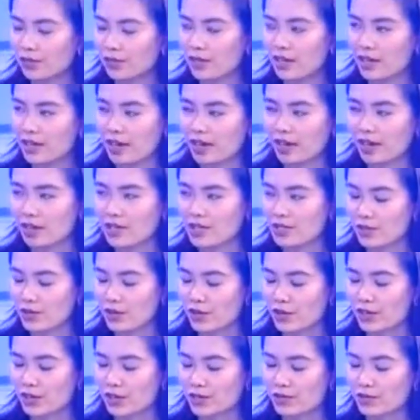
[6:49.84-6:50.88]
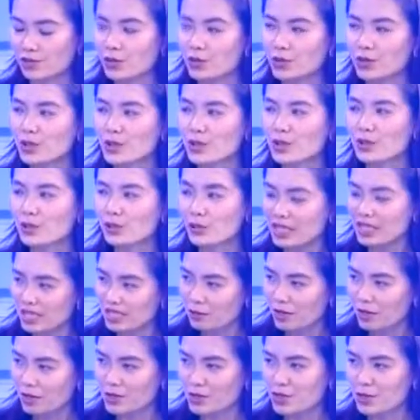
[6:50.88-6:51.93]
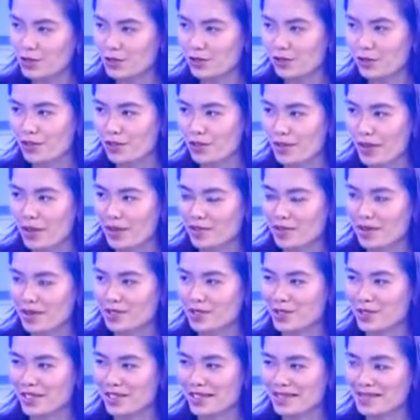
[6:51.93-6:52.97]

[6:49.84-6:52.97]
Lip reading: areas for our voters to really register for the biometrics?